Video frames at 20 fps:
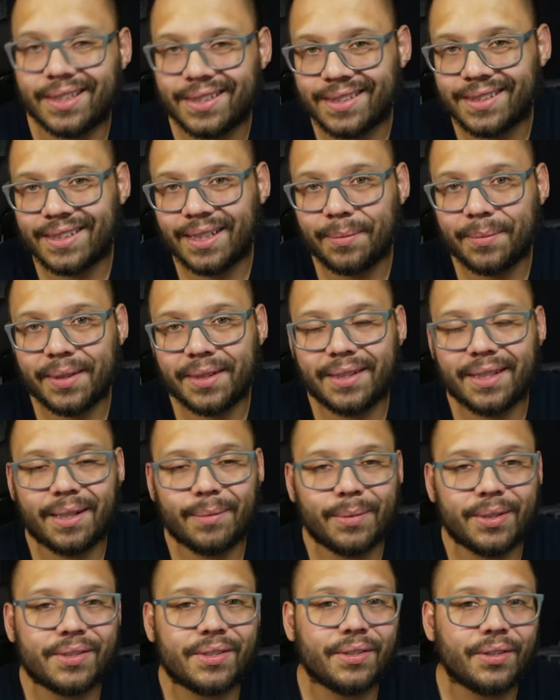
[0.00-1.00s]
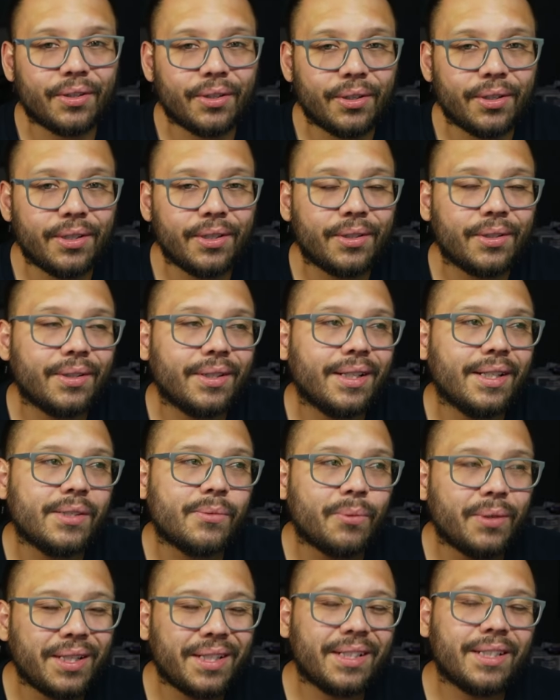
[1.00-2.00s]
it's the same thing that I mentioned earlier.
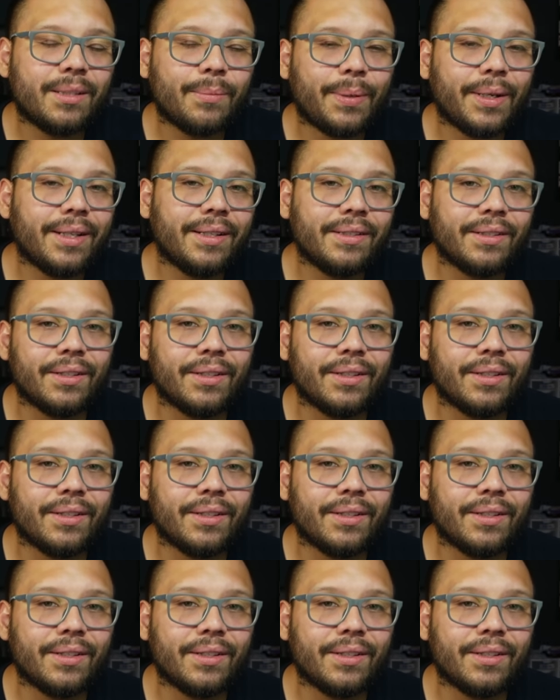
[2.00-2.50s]
It's really going to depend